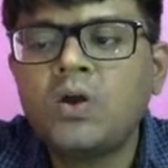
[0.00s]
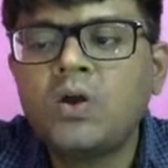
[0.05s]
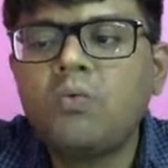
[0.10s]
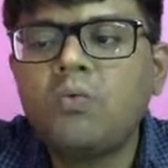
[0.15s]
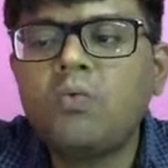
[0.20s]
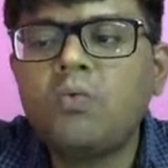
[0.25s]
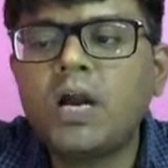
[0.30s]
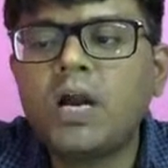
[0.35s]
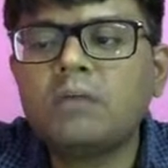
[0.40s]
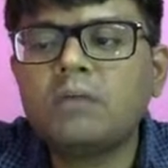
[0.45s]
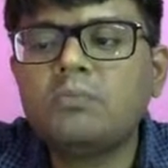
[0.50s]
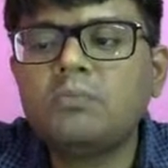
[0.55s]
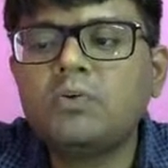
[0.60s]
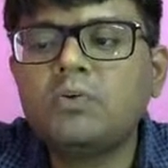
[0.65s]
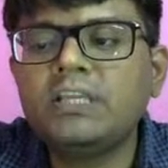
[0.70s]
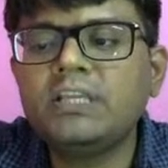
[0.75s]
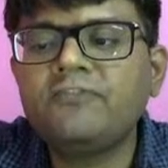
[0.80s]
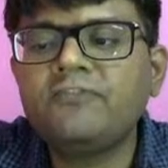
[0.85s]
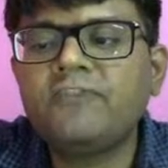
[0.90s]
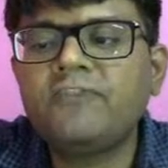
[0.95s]
What about
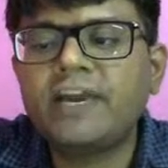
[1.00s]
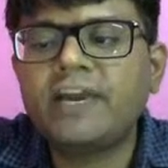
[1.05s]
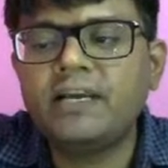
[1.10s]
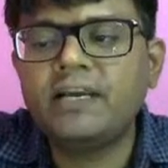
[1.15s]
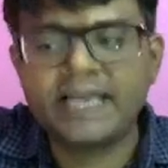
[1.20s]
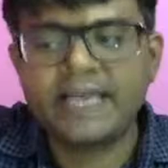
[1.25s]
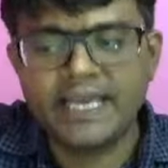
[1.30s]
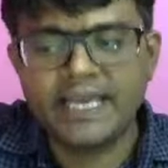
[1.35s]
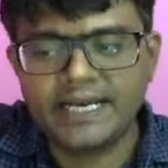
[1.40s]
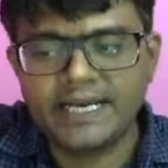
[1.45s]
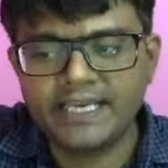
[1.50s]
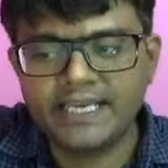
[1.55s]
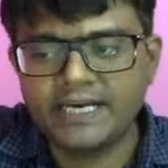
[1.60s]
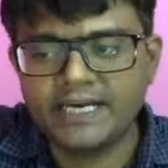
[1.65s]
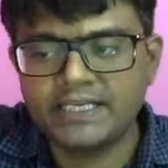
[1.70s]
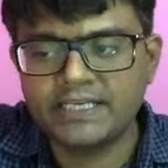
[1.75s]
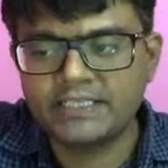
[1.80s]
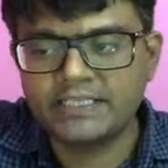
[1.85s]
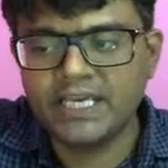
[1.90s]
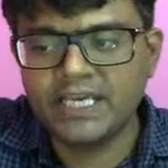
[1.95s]
the final kinetic
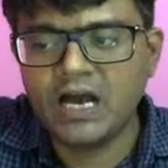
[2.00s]
energy?